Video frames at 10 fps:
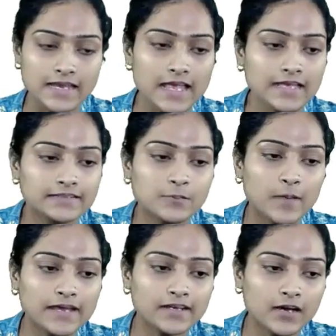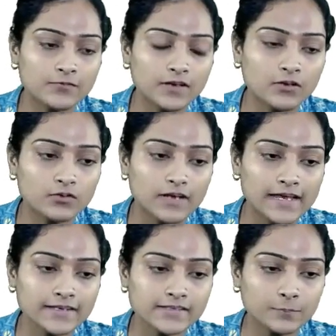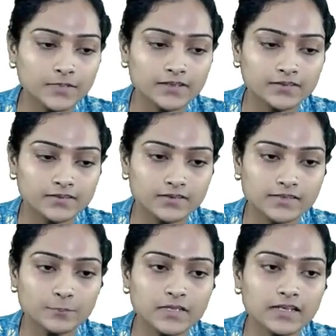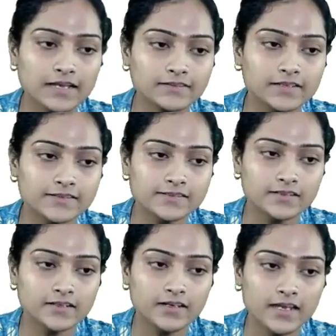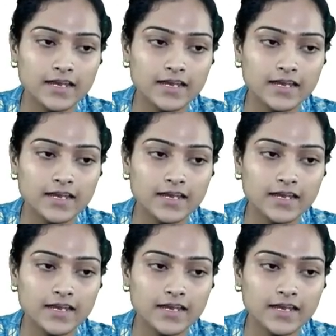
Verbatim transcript: Then my graph will look like something, something like this, D,